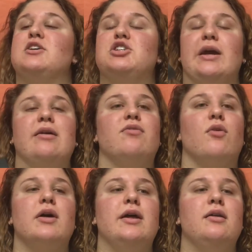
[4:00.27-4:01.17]
the shade
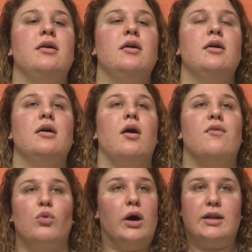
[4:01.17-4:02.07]
for it
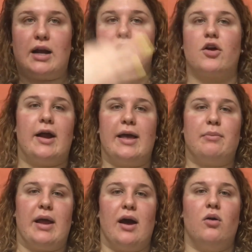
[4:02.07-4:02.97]
of what color I
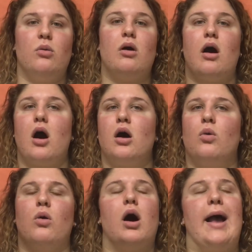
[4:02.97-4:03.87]
am now,
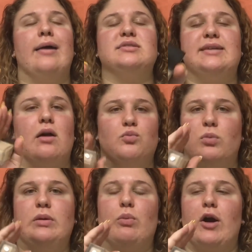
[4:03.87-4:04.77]
hands down,
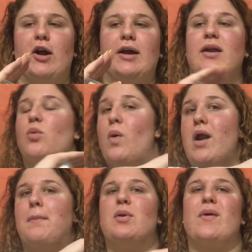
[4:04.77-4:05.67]
would be wearing it,
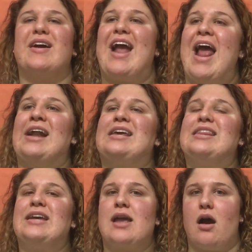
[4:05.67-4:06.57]
not be wearing
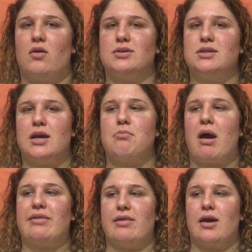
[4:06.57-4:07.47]
anything else in
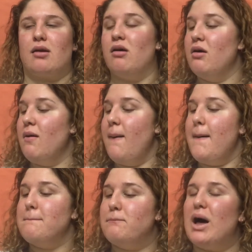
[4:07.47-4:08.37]
my thing.
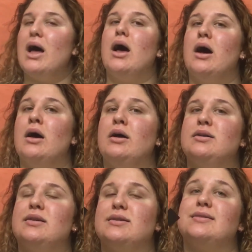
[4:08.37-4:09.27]

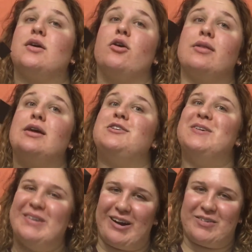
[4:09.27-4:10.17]
But this is currently
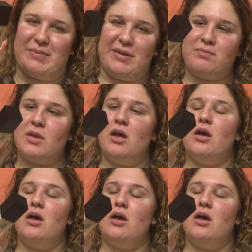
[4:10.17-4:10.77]
too dark for me,